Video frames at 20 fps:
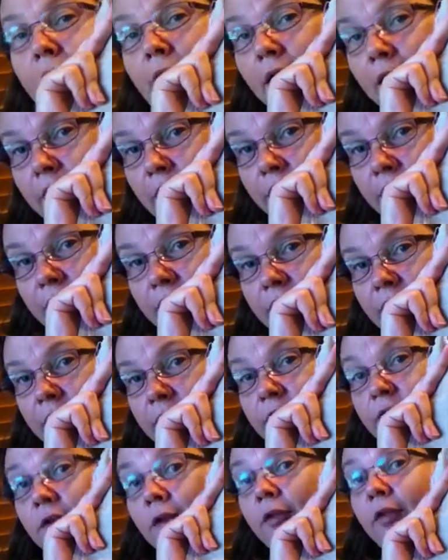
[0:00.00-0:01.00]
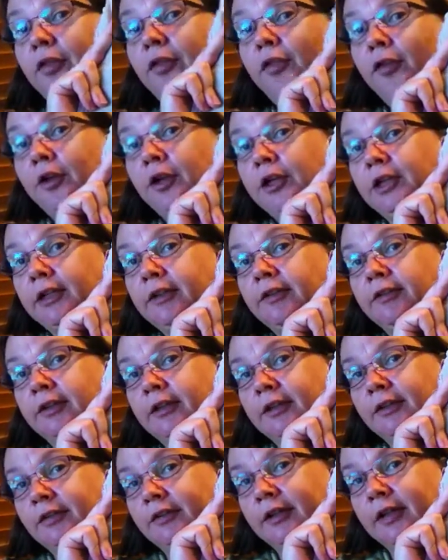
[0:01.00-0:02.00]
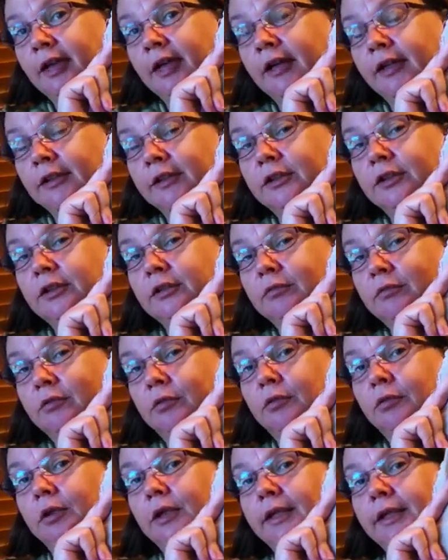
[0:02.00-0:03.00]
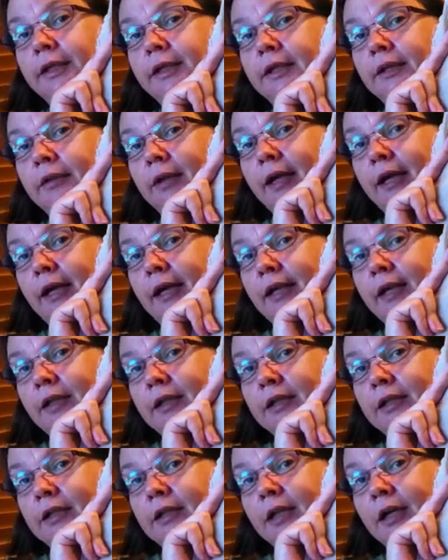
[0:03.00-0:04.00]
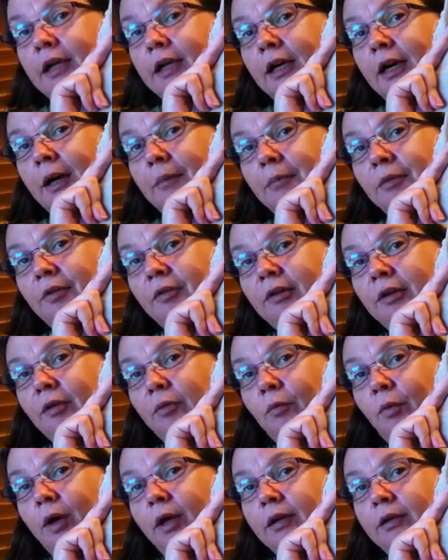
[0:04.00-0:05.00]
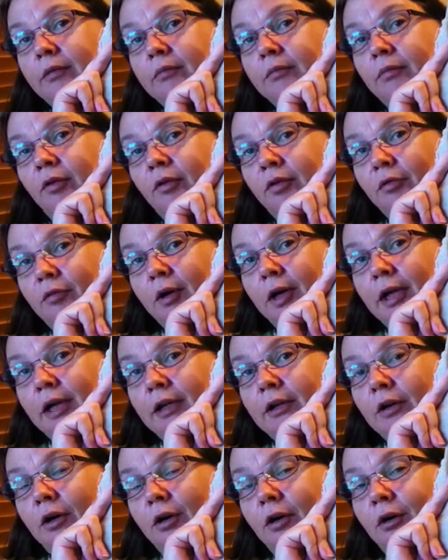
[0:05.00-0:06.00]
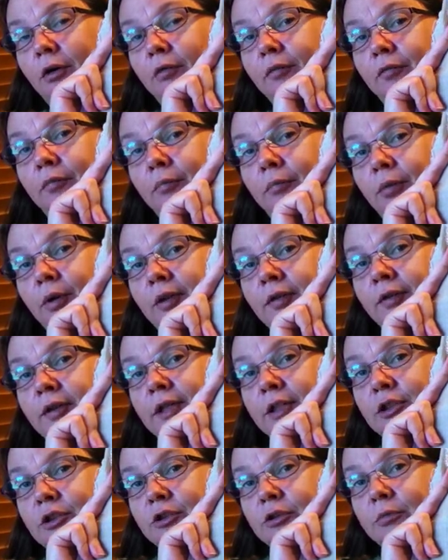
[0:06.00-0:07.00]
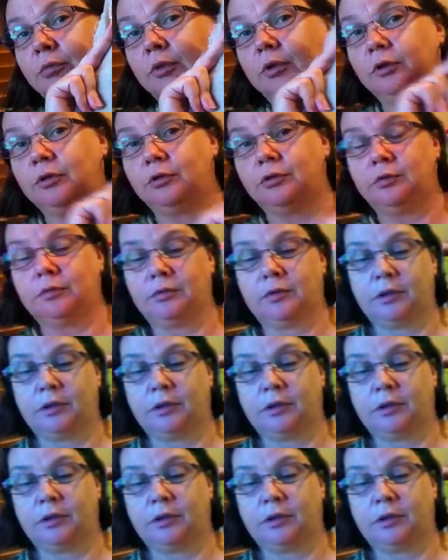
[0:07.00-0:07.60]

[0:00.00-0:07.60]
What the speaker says: So this is a 36 count raw linen, and I'm using one thread of Presidential Blue.